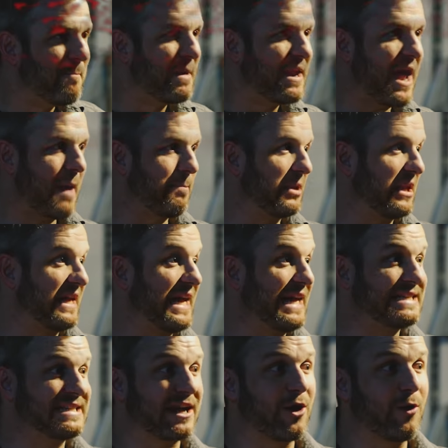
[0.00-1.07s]
Monopoly,
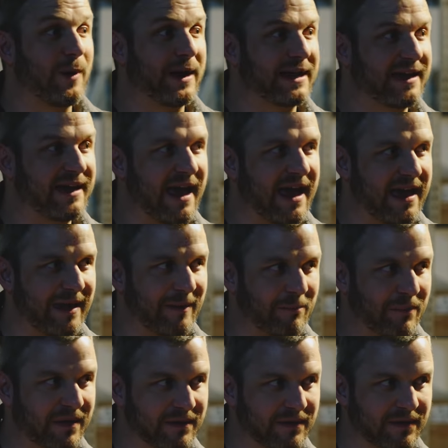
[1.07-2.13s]
it's a quick
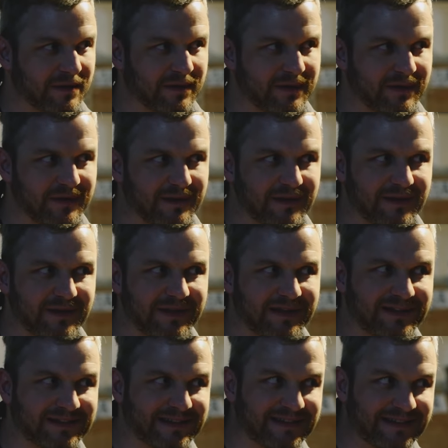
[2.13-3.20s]
game.
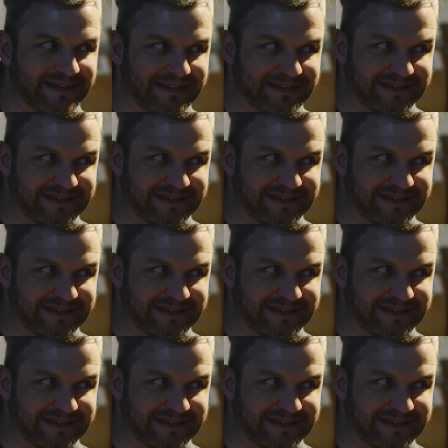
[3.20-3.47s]
Is not it? it?